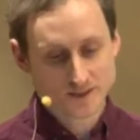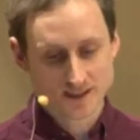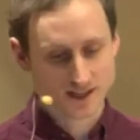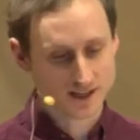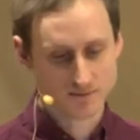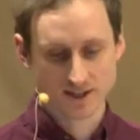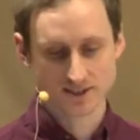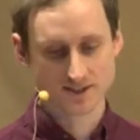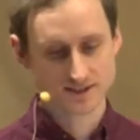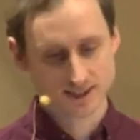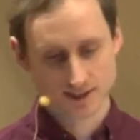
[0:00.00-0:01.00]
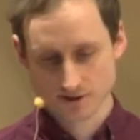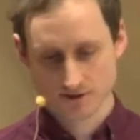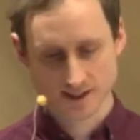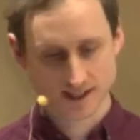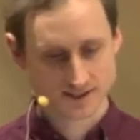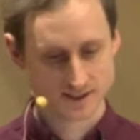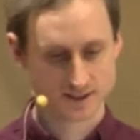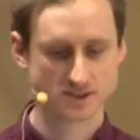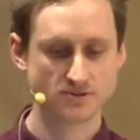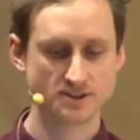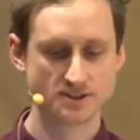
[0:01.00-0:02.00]
Imagined soundtracks to the
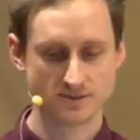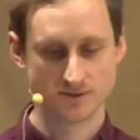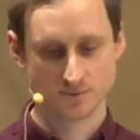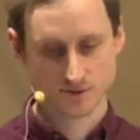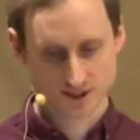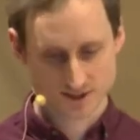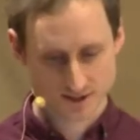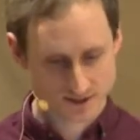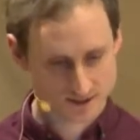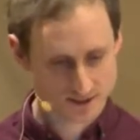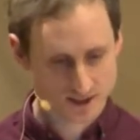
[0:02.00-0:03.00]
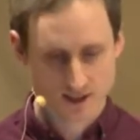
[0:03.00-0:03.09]
construction of the bridges,